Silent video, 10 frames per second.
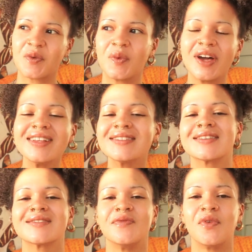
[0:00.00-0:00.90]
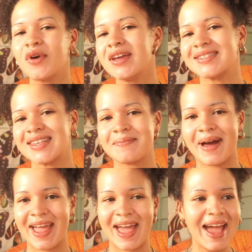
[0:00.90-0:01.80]
what is this voice in
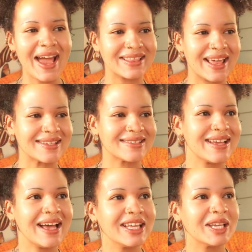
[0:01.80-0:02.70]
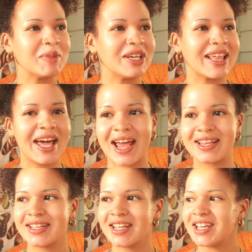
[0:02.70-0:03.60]
my head that's telling me
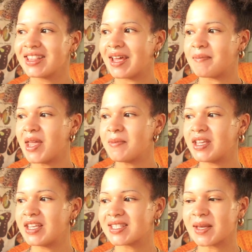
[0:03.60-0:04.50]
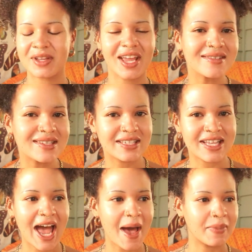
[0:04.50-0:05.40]
that maybe something else needs
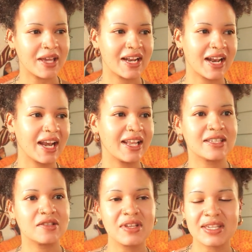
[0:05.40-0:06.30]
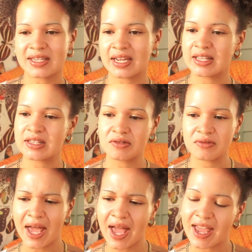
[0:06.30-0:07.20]
to happen, and I need to do this and I need to do
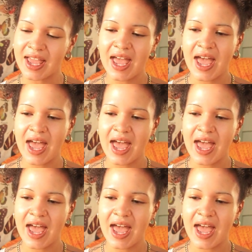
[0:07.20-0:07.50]
that?